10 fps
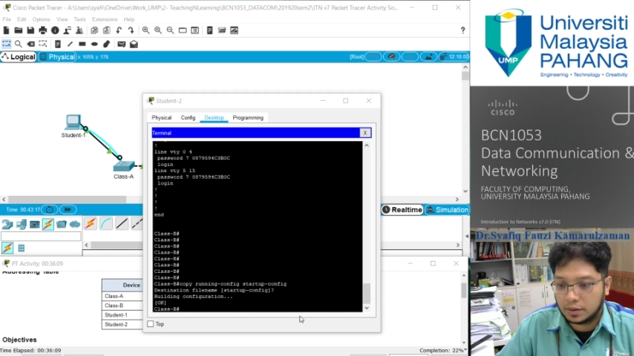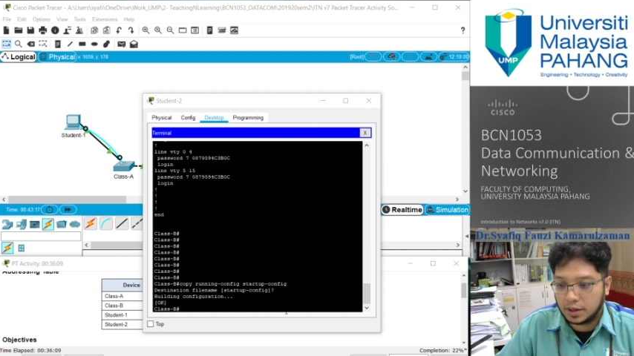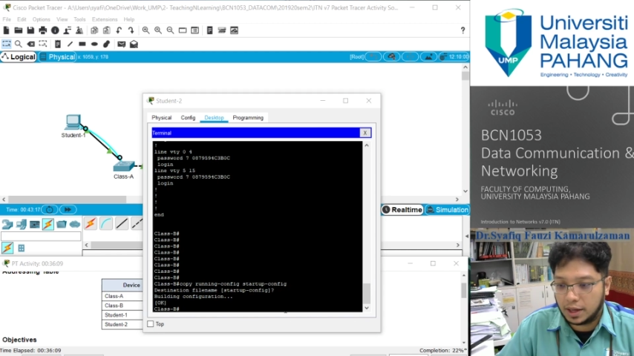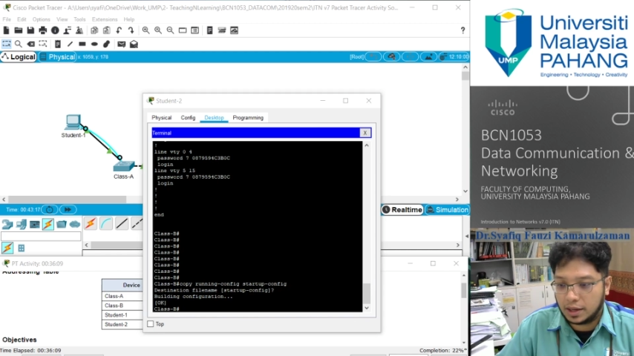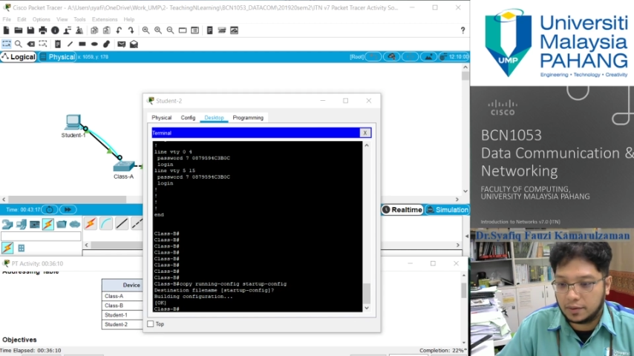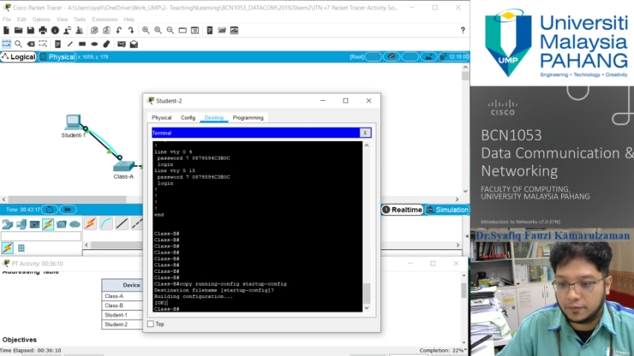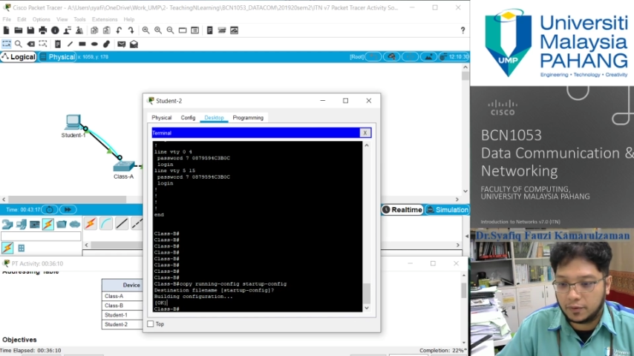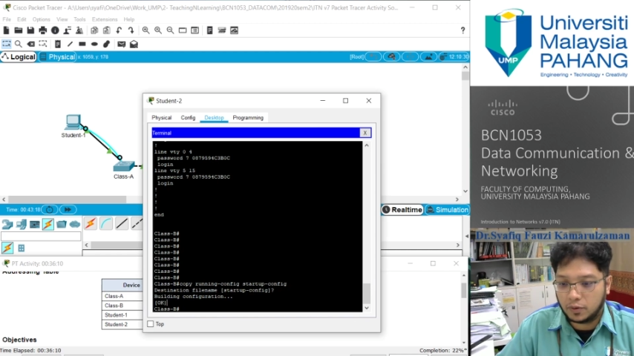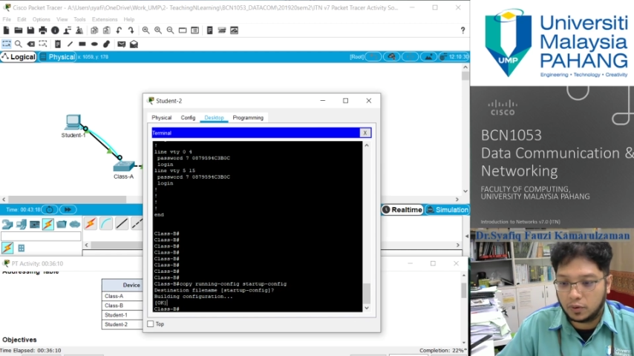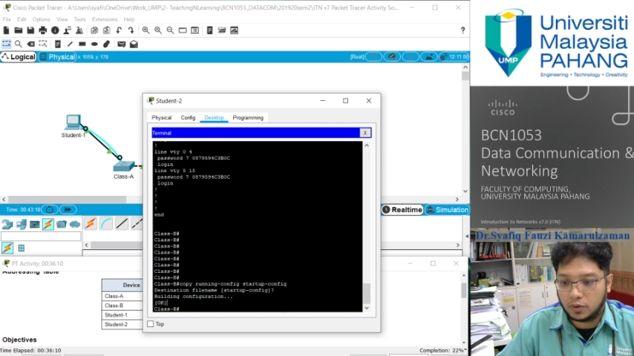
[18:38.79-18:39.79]
Okay,
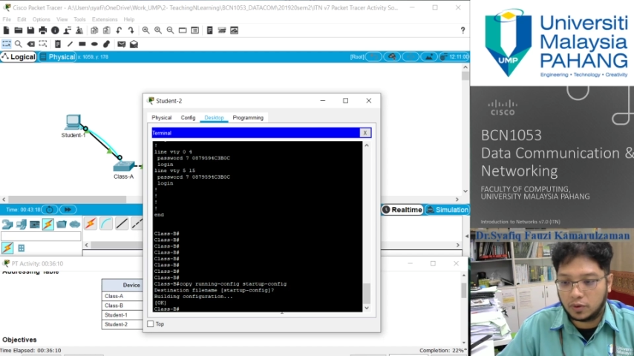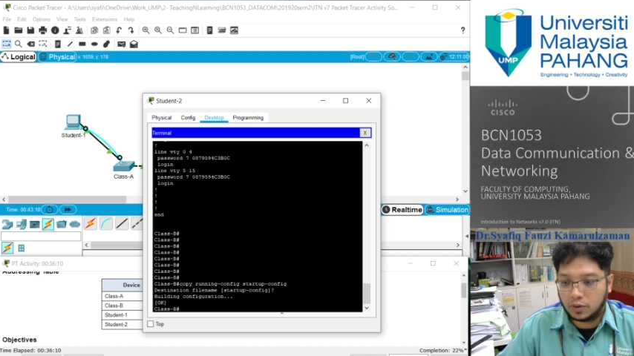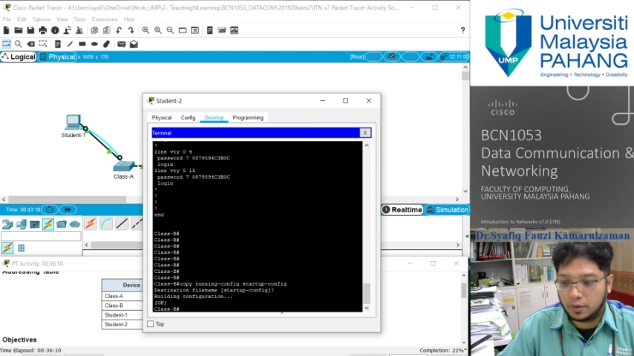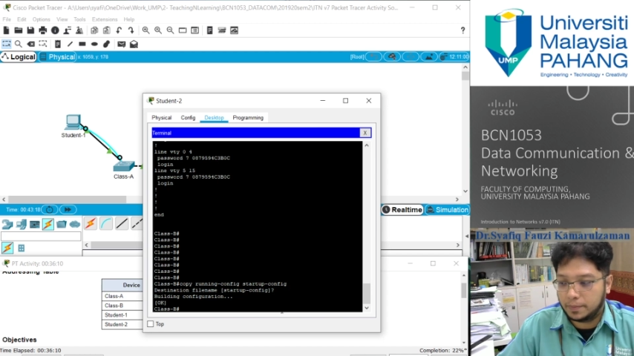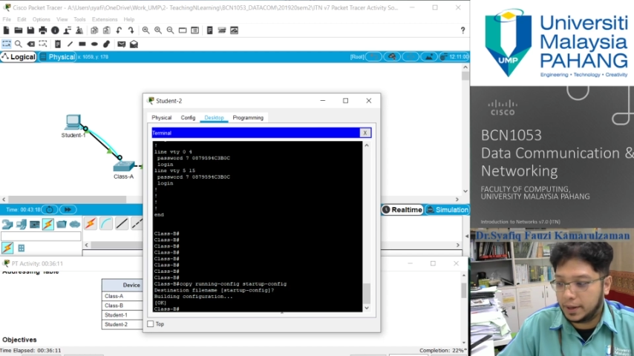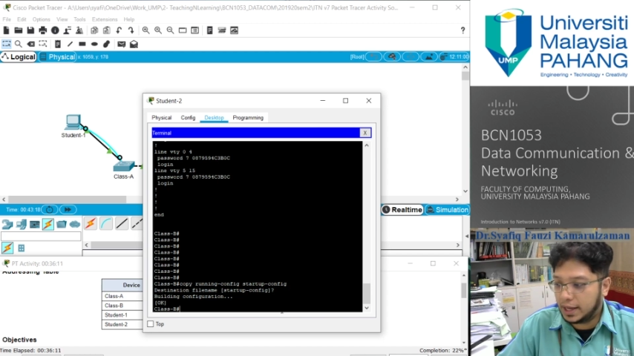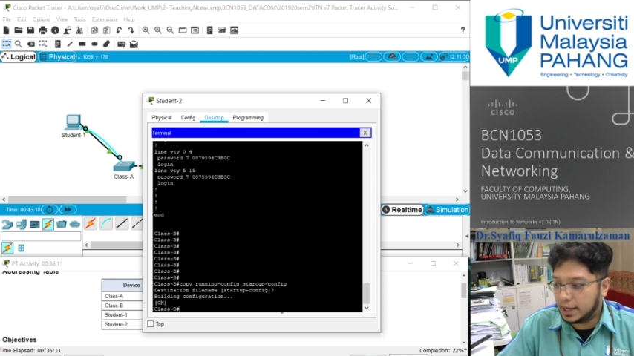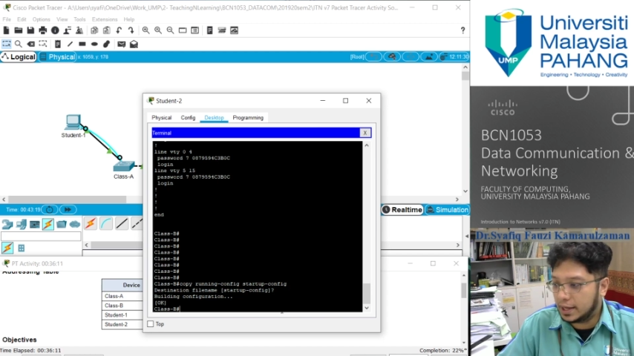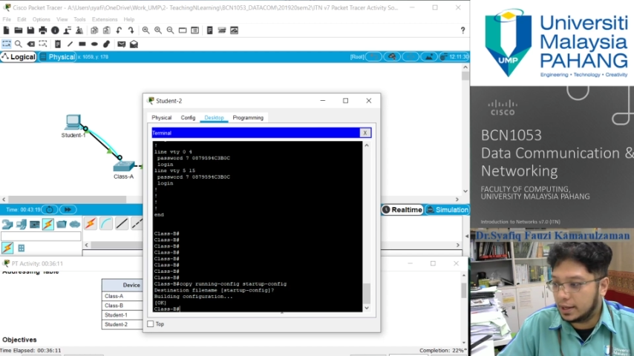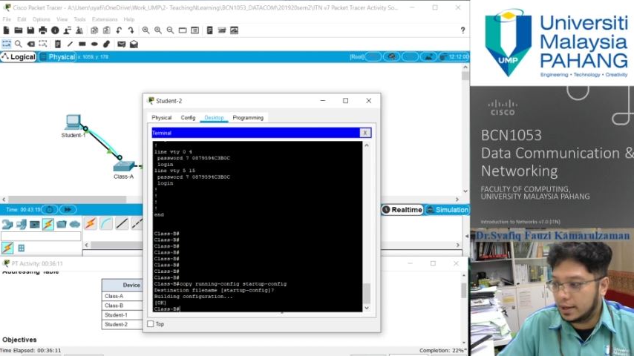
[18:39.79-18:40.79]
for
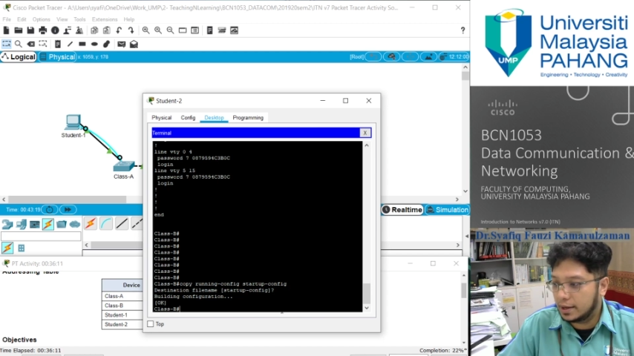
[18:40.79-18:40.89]
B